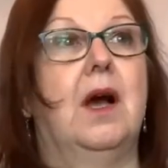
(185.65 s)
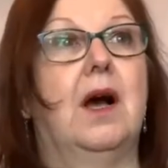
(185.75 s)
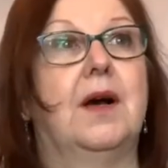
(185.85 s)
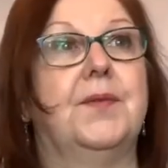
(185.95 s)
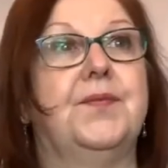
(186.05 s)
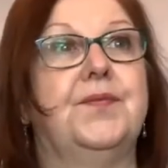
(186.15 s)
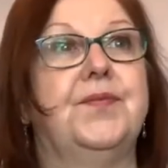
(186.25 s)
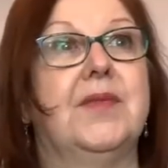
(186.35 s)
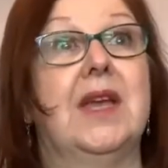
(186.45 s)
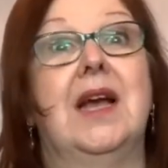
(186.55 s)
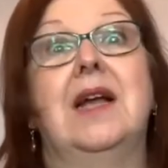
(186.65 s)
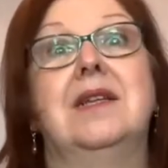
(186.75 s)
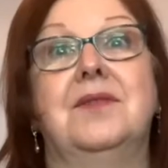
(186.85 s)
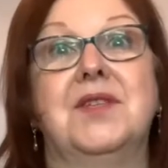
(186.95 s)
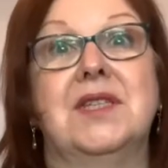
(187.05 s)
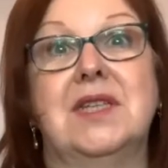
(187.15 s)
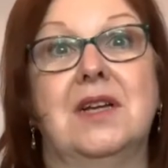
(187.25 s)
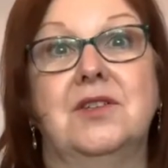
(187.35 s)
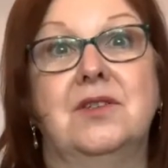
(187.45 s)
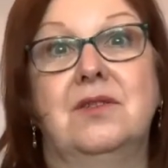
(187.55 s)
And I have a
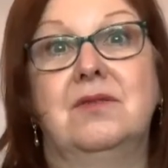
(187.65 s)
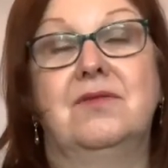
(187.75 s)
stash